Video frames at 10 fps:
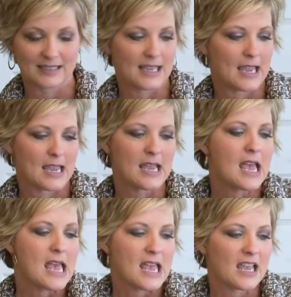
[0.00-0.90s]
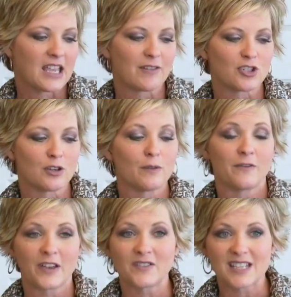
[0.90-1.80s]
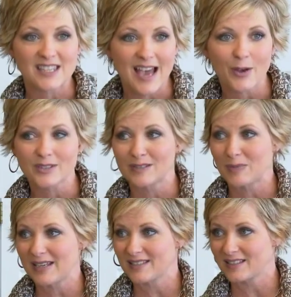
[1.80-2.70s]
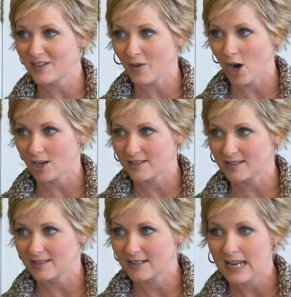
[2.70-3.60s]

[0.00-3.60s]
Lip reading: Okay? It gives you 50,000 pieces of art.